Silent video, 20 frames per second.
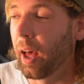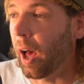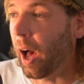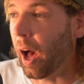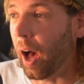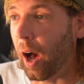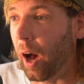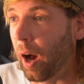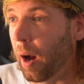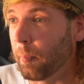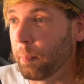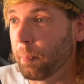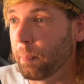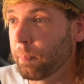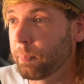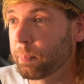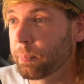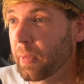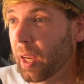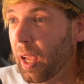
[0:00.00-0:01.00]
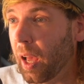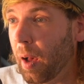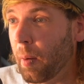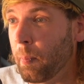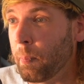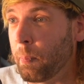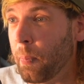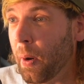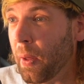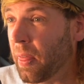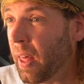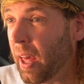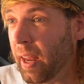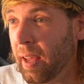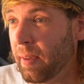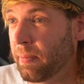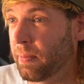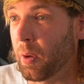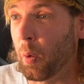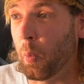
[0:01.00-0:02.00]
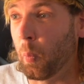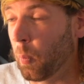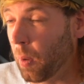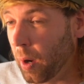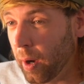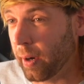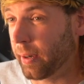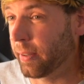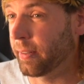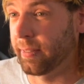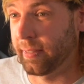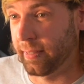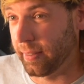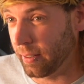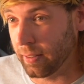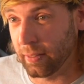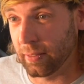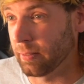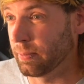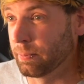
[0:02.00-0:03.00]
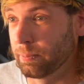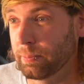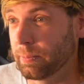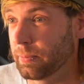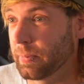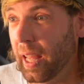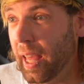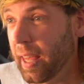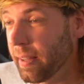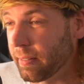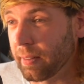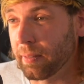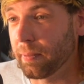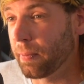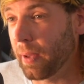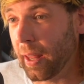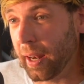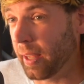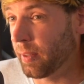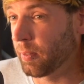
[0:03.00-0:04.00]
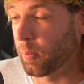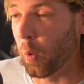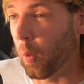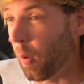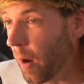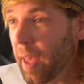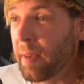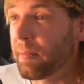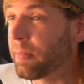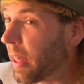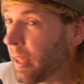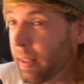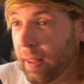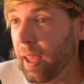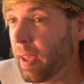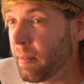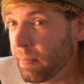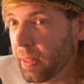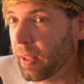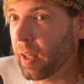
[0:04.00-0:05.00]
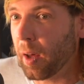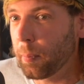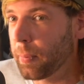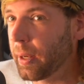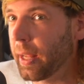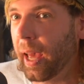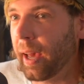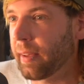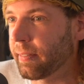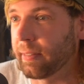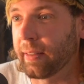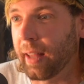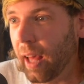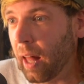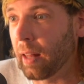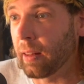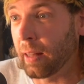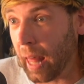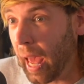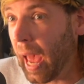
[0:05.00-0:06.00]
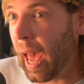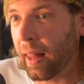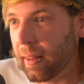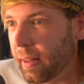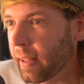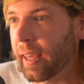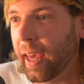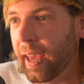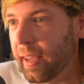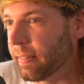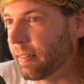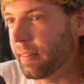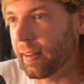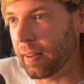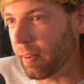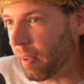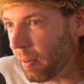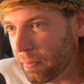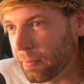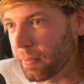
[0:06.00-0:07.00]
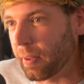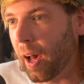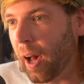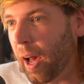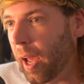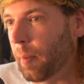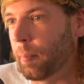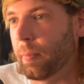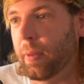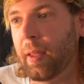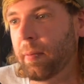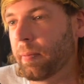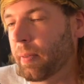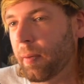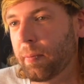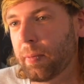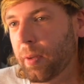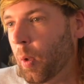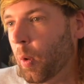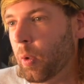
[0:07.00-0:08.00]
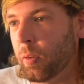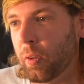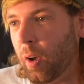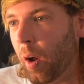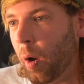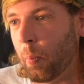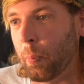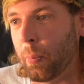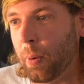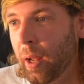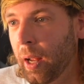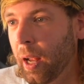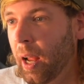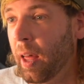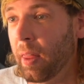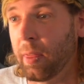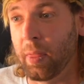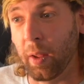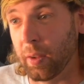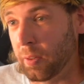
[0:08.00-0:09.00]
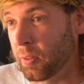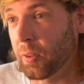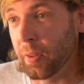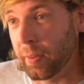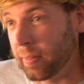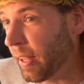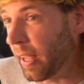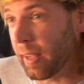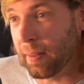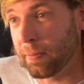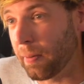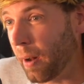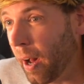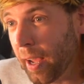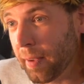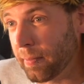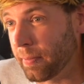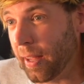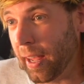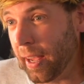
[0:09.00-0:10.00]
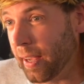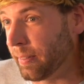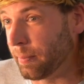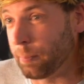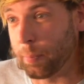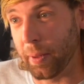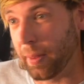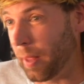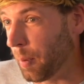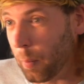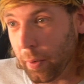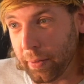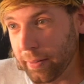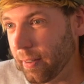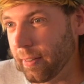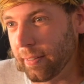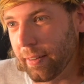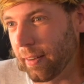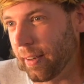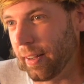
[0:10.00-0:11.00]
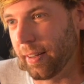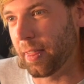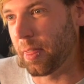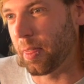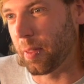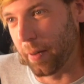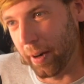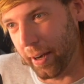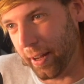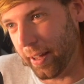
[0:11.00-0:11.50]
But then if your work still isn't finished, or if the company hasn't allocated enough time, they've given you a job that should take 5 days, but they want it done in 3.